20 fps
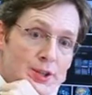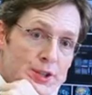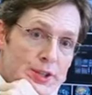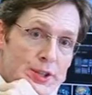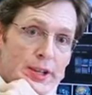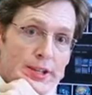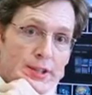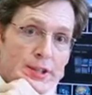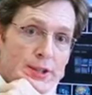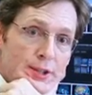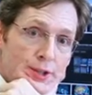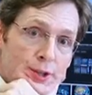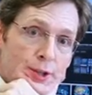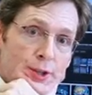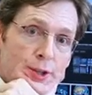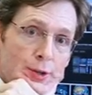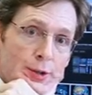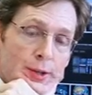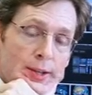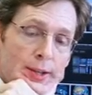She needs the
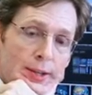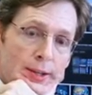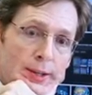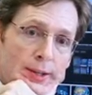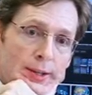surgery.